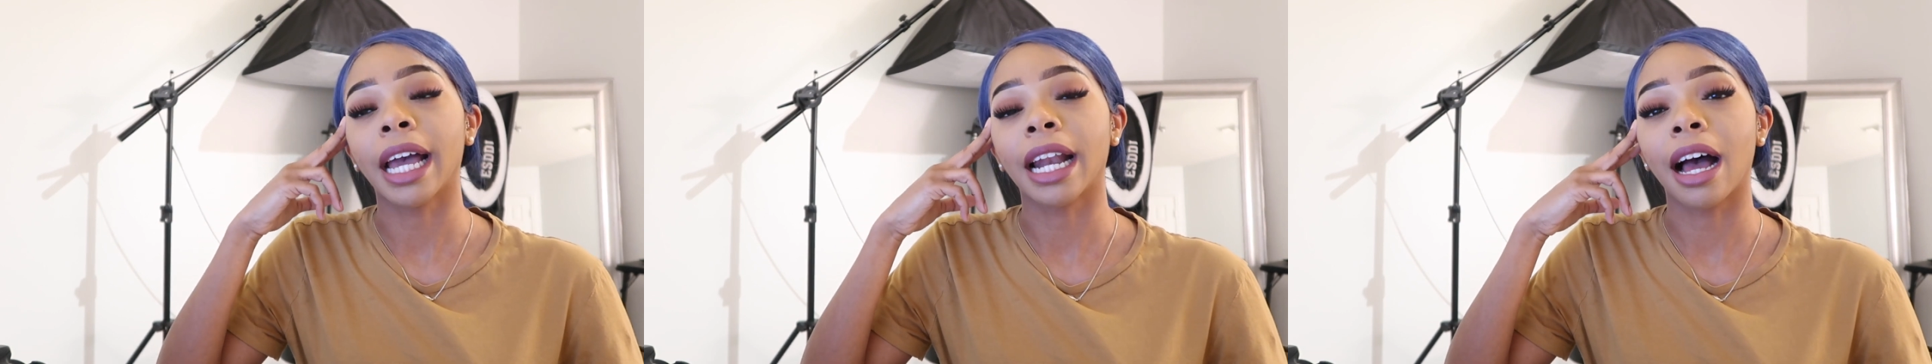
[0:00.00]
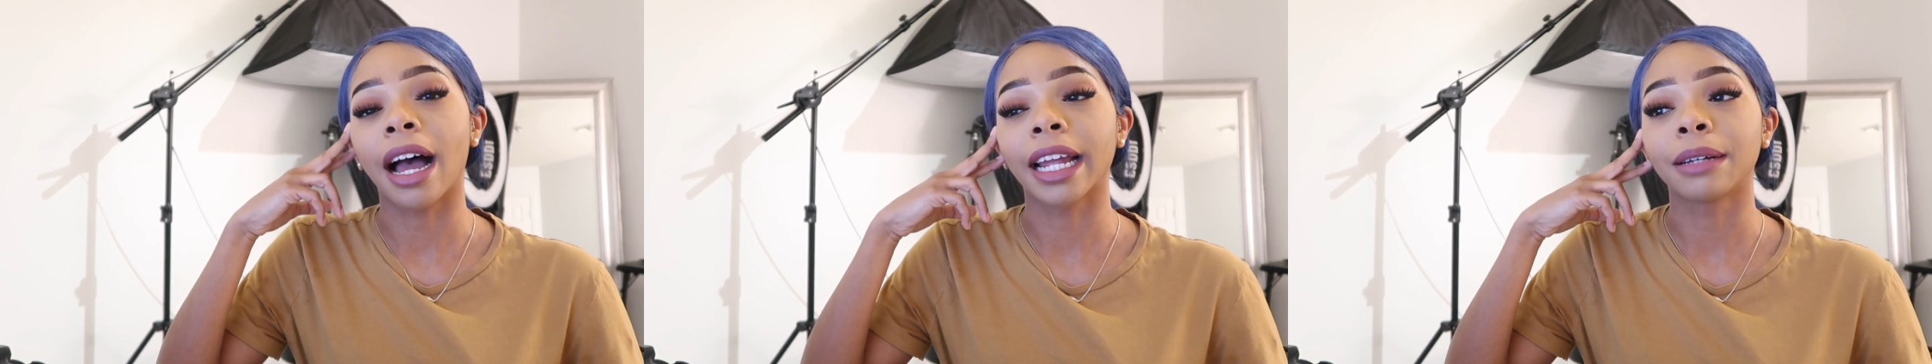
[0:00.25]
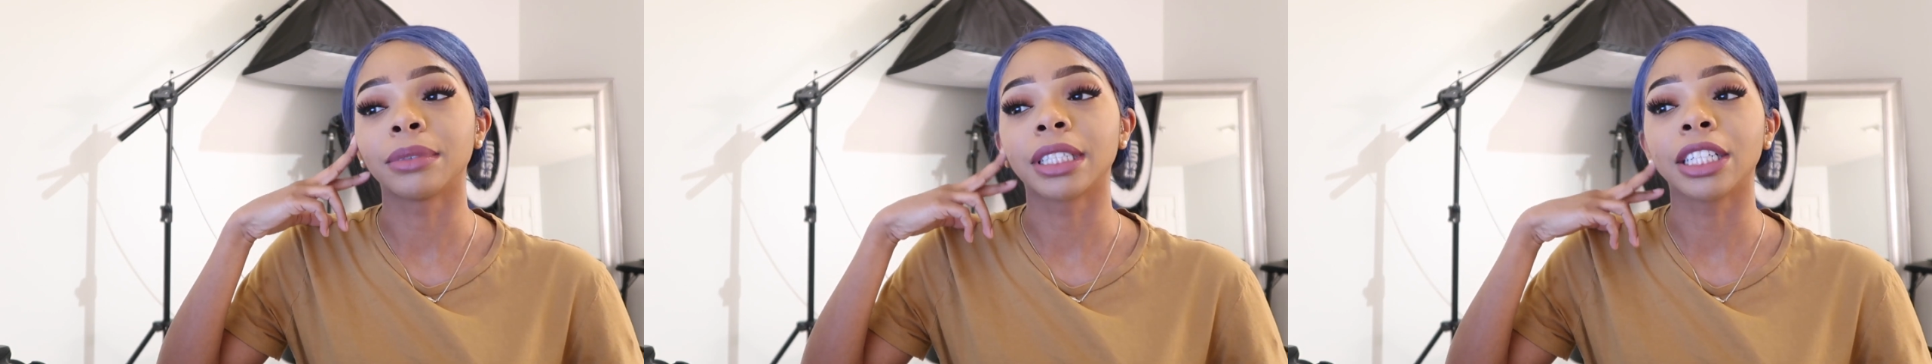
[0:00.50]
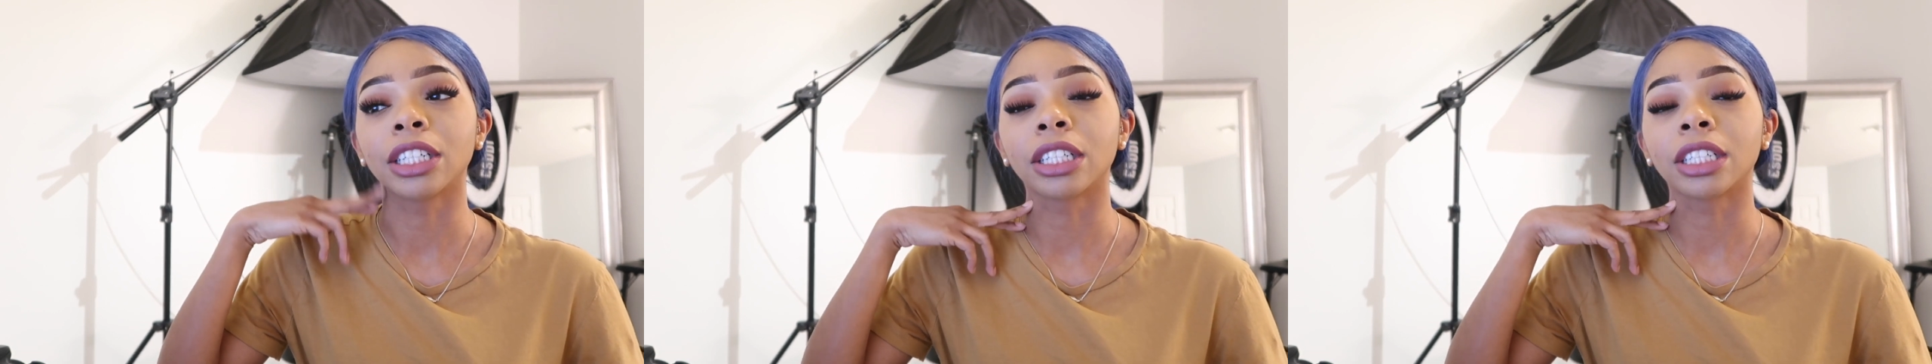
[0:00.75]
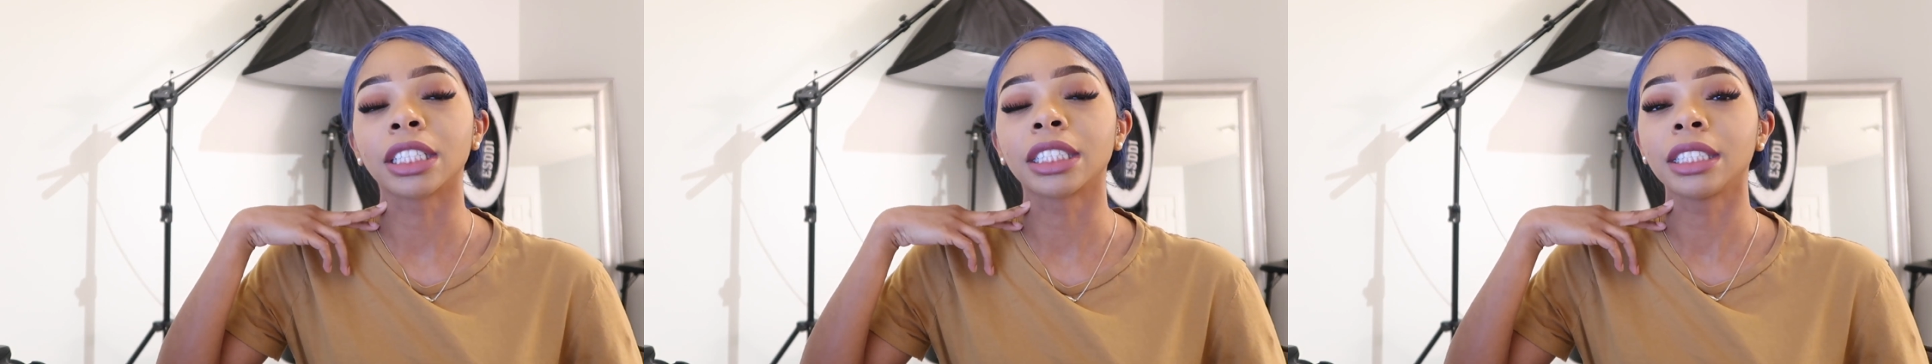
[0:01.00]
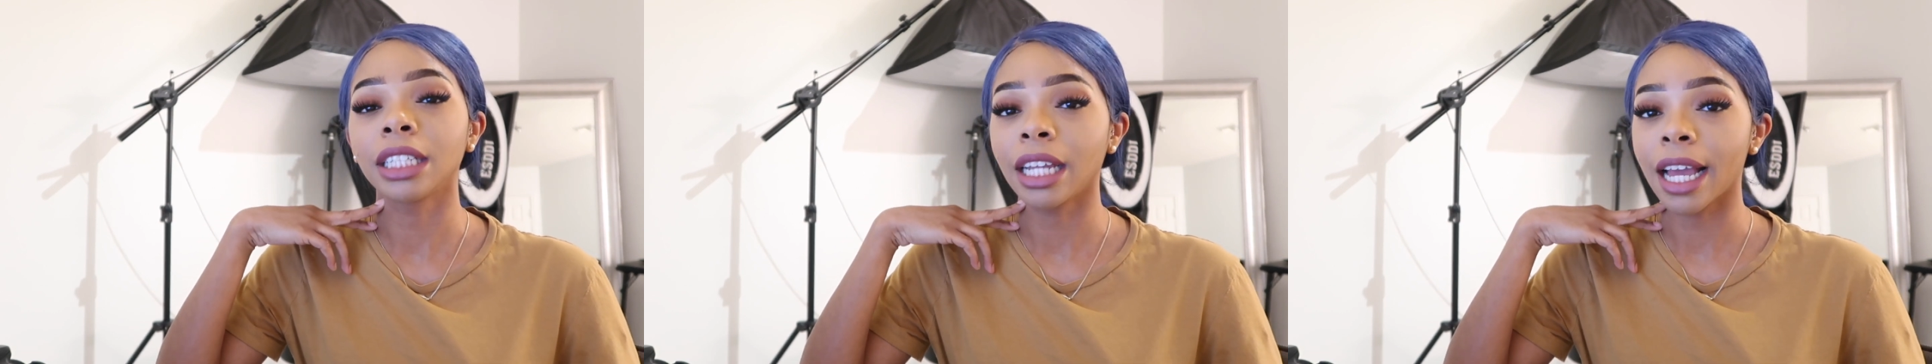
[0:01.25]
at
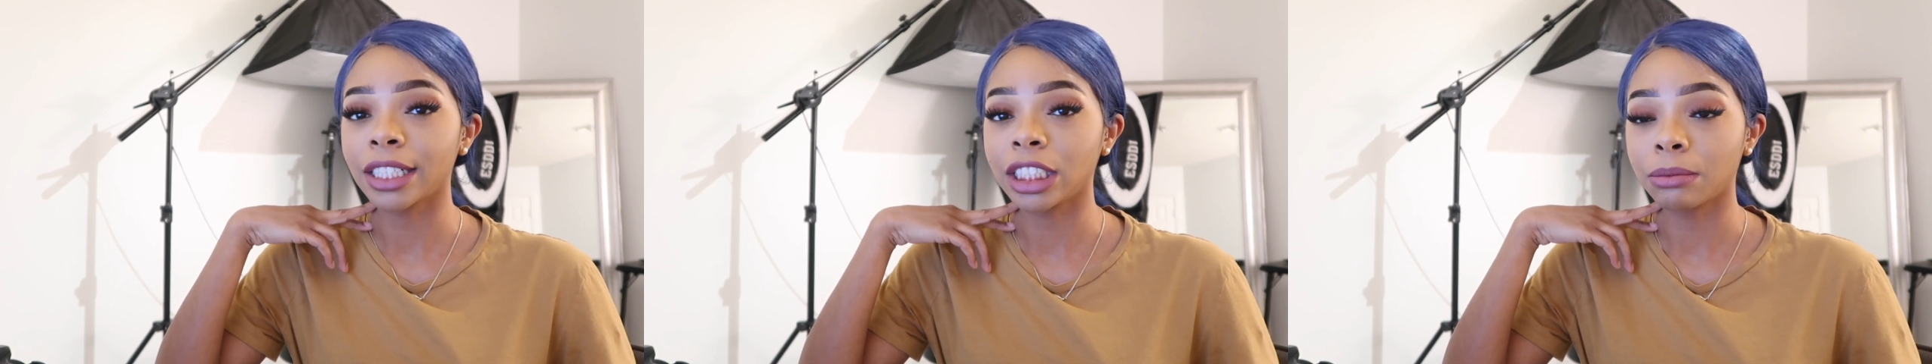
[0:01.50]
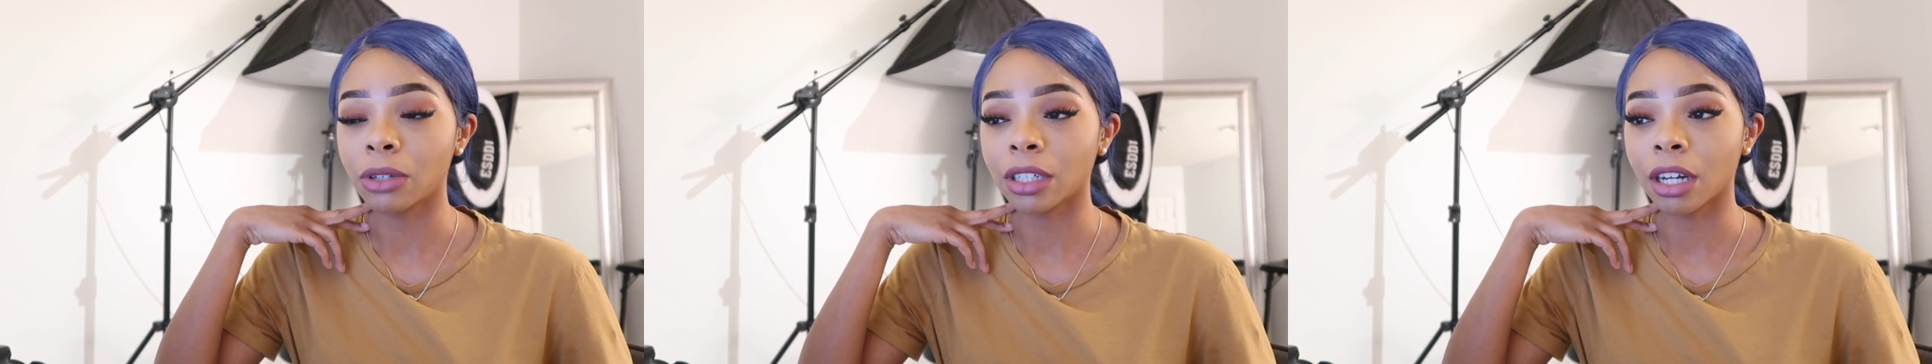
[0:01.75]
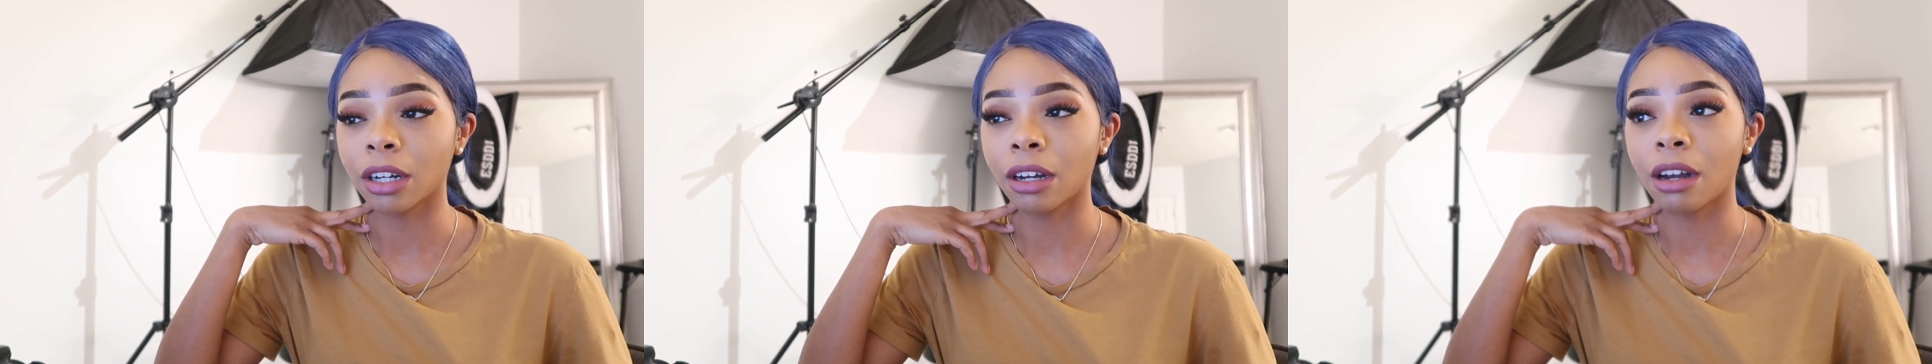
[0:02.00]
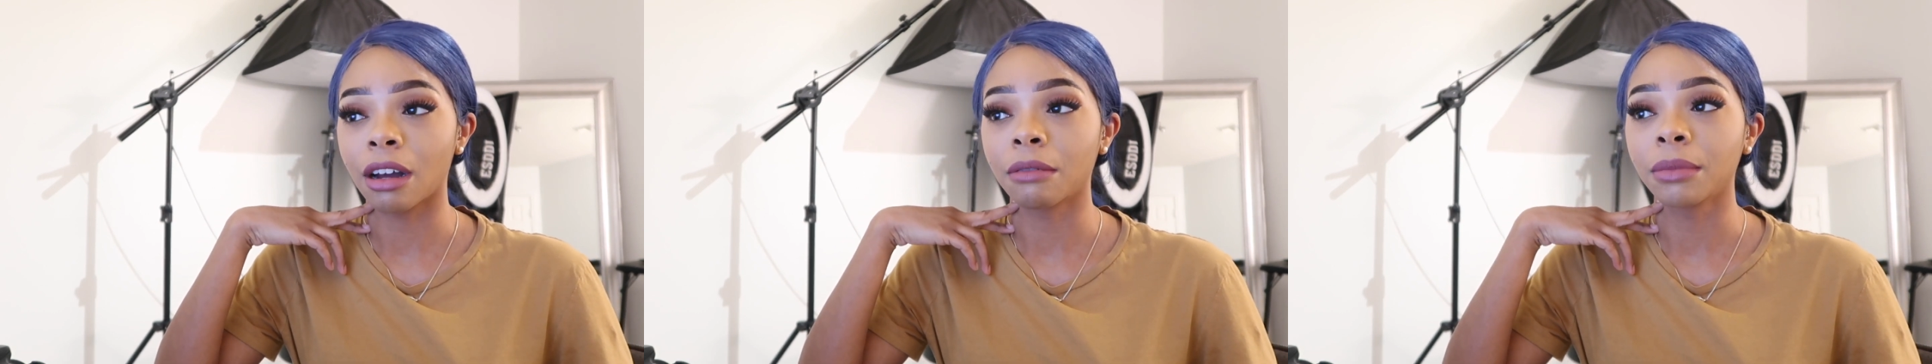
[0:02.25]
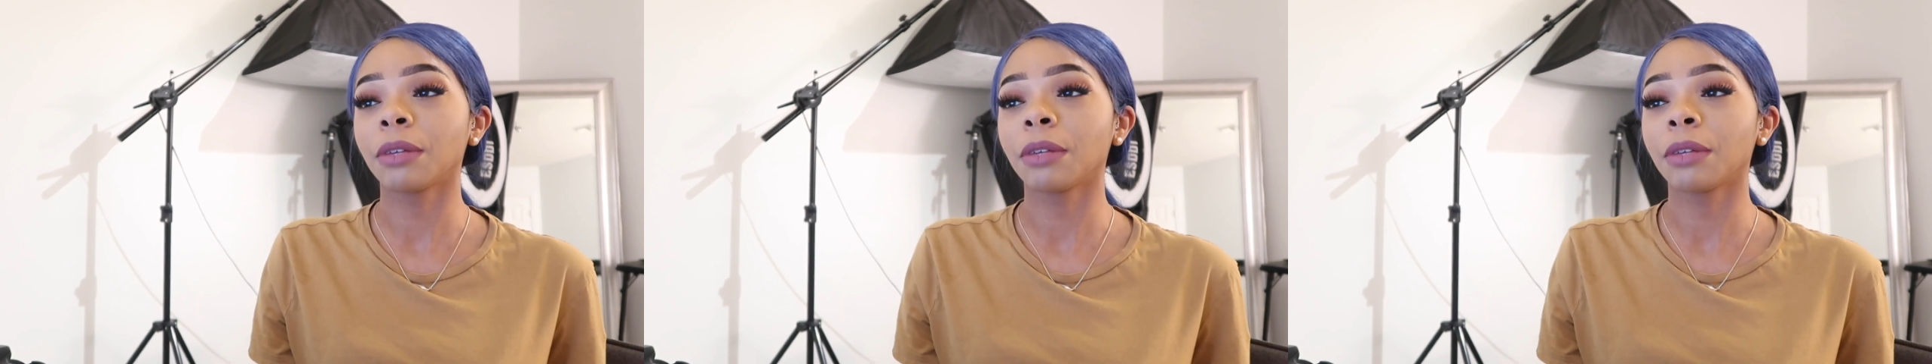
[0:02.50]
iamtinkerc@gmail.com.